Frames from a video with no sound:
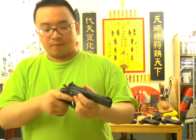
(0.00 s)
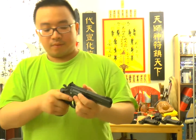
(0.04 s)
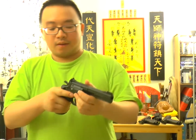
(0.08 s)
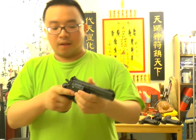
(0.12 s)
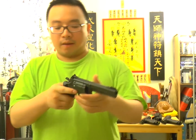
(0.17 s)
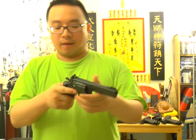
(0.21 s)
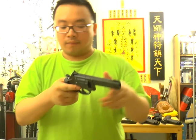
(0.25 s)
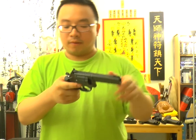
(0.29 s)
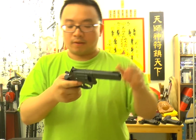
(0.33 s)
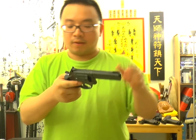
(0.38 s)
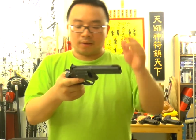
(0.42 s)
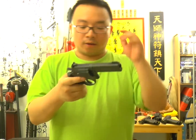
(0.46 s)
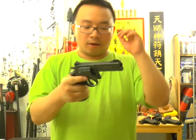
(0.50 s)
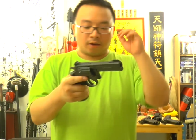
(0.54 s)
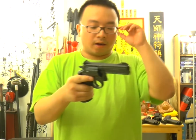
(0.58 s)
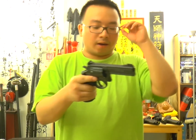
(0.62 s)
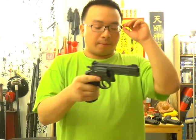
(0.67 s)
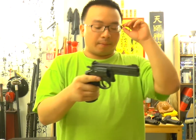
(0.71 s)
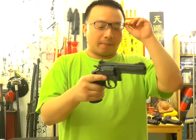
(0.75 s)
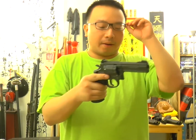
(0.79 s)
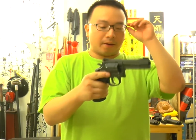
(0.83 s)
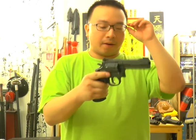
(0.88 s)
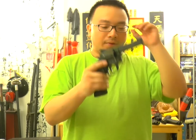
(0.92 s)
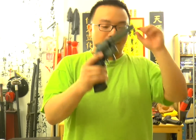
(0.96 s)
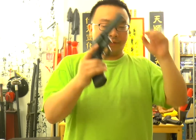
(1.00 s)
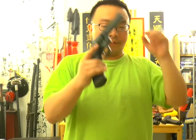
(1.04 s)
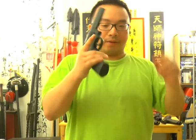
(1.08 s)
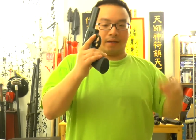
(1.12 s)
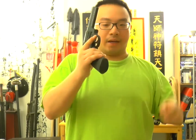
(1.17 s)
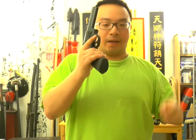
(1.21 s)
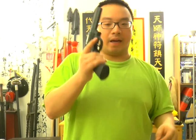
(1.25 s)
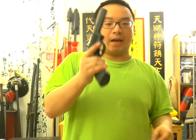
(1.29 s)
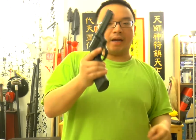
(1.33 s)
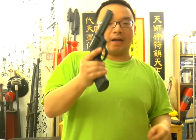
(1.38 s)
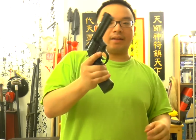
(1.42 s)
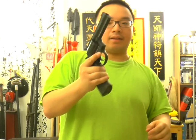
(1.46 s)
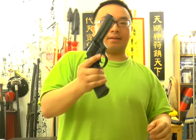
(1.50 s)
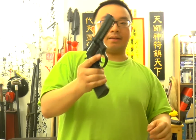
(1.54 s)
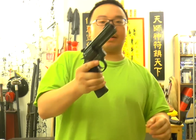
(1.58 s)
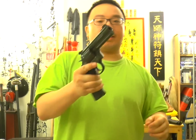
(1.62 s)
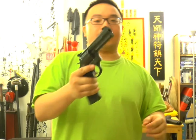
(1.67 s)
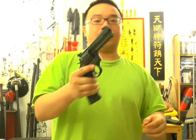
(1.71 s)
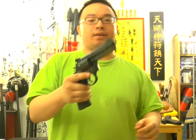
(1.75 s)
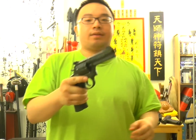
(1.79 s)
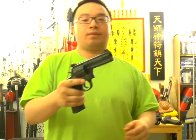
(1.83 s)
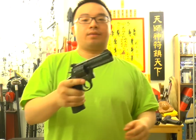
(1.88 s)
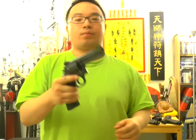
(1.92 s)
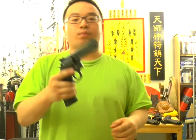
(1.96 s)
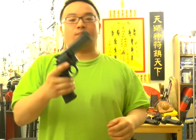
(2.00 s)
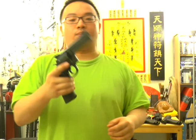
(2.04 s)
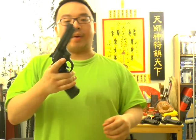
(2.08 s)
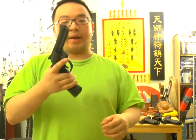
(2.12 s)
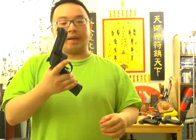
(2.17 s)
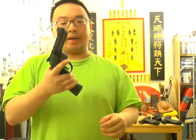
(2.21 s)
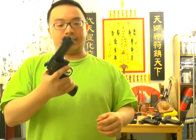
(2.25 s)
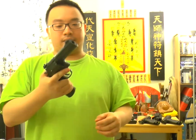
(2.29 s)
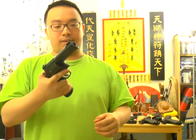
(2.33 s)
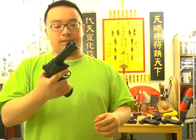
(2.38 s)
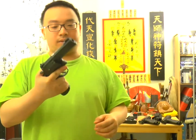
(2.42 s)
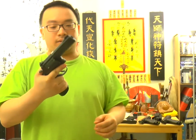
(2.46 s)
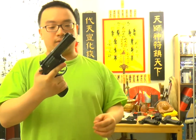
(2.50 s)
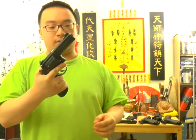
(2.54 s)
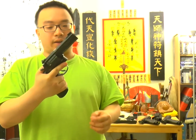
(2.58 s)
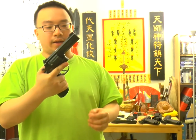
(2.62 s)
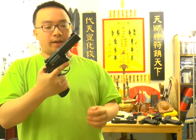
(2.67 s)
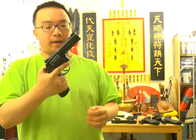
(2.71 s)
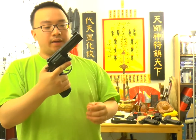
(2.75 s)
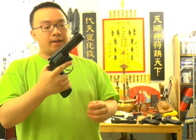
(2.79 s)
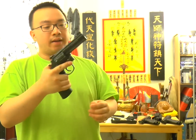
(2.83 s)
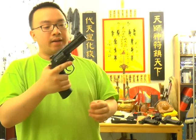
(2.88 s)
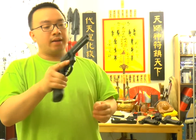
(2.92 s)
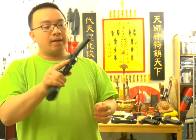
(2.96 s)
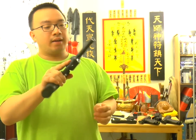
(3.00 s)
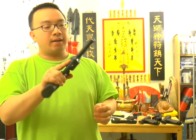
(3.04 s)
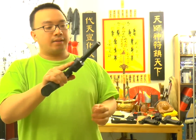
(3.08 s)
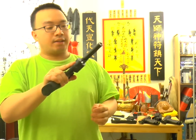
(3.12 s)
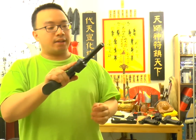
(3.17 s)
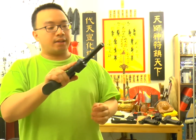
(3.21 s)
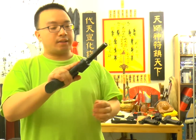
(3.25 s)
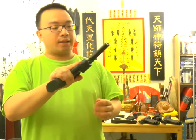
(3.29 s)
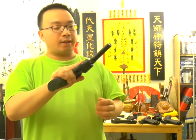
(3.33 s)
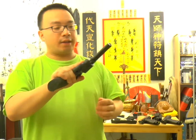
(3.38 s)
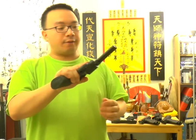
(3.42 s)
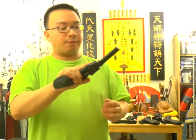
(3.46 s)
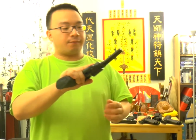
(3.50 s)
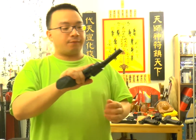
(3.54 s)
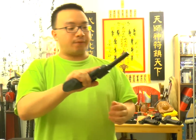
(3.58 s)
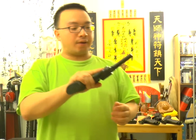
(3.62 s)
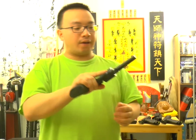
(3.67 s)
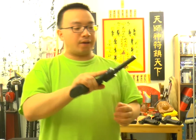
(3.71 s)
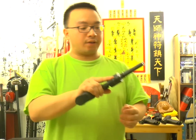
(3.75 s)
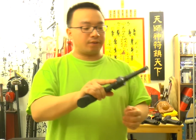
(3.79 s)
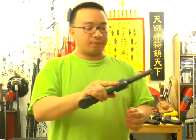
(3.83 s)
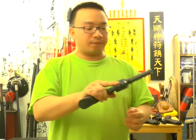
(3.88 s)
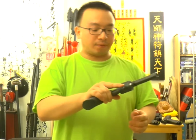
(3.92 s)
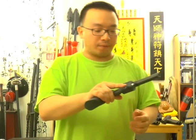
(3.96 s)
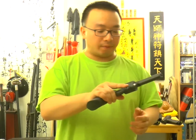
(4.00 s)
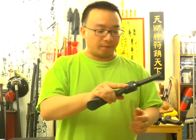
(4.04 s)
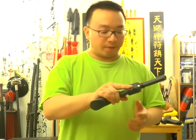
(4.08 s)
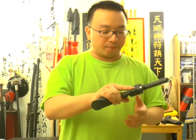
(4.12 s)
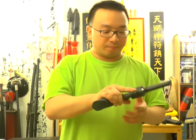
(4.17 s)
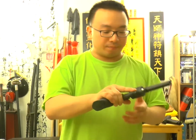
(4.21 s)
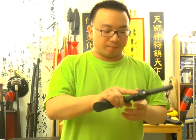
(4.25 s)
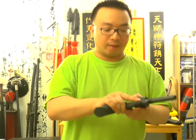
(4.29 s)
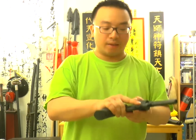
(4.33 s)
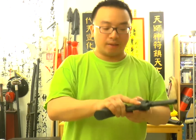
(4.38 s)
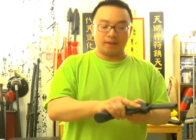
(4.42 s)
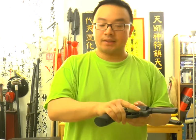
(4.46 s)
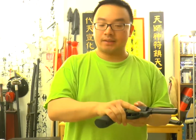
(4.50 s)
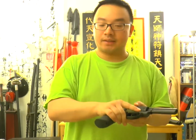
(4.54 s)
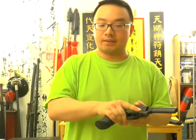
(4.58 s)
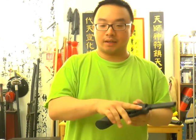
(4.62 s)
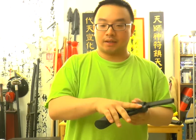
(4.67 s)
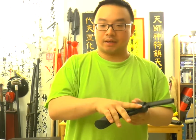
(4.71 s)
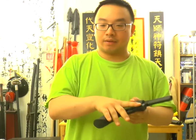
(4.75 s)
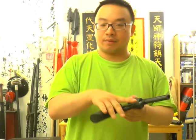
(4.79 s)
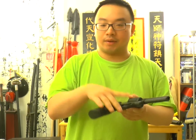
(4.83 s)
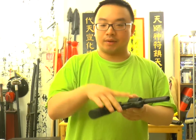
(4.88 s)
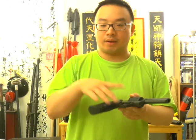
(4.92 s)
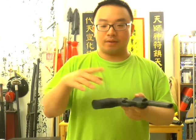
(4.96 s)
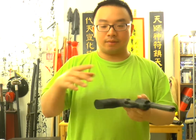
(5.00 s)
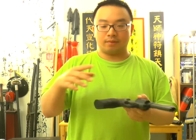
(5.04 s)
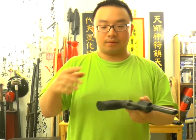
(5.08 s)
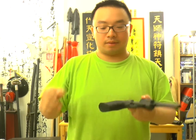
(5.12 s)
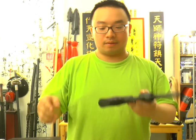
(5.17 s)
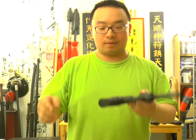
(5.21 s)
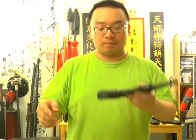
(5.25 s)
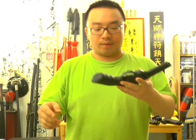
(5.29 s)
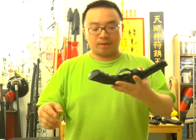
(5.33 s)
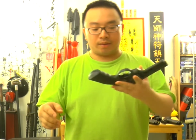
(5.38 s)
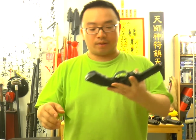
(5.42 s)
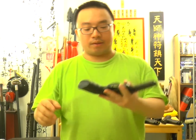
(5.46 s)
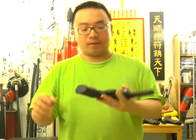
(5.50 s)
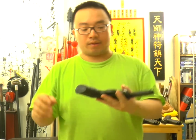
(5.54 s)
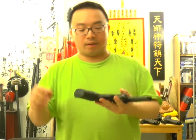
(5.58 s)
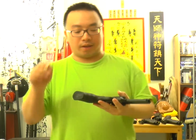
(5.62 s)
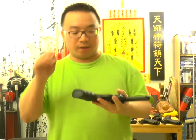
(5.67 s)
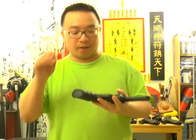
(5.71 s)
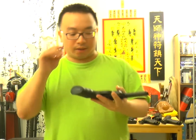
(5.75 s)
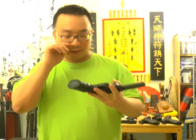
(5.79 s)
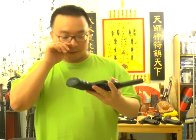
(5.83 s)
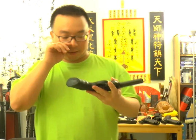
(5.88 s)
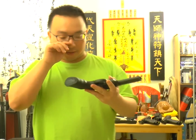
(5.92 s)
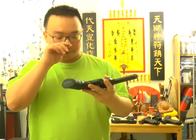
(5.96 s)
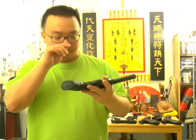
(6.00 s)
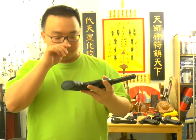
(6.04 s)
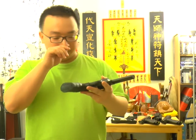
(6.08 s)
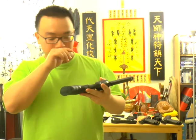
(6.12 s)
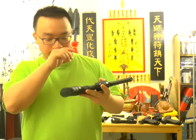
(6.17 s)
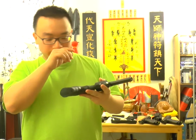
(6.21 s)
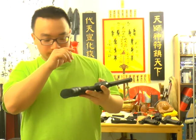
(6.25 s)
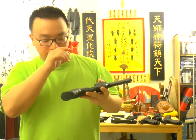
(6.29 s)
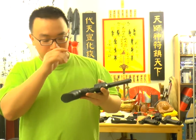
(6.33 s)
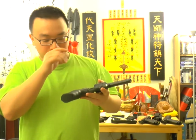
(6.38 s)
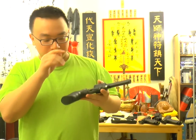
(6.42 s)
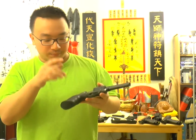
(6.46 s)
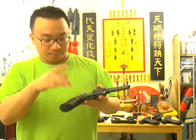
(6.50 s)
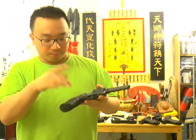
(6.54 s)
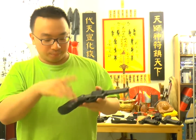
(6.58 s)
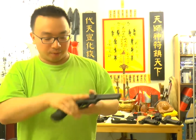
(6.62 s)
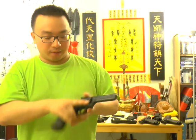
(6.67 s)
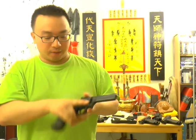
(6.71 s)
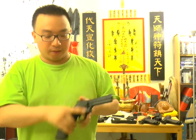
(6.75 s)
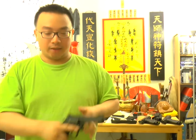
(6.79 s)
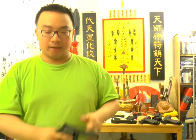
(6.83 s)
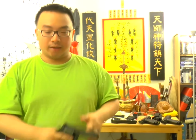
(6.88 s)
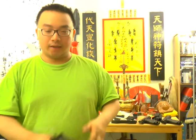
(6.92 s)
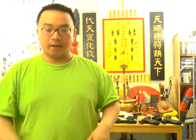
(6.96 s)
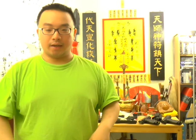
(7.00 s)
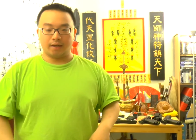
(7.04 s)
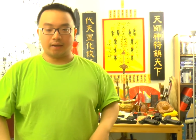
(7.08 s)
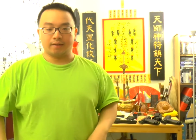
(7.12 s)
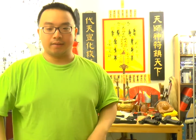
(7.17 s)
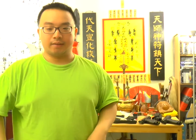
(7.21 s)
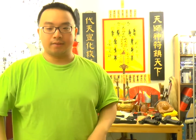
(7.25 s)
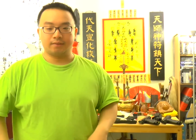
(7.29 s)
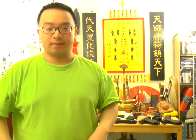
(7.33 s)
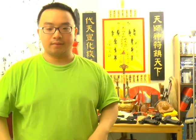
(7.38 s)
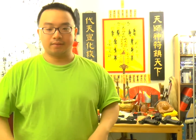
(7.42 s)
if you talk about handling, weight, okay, this thing feels very realistic. When you take it, put it in hand,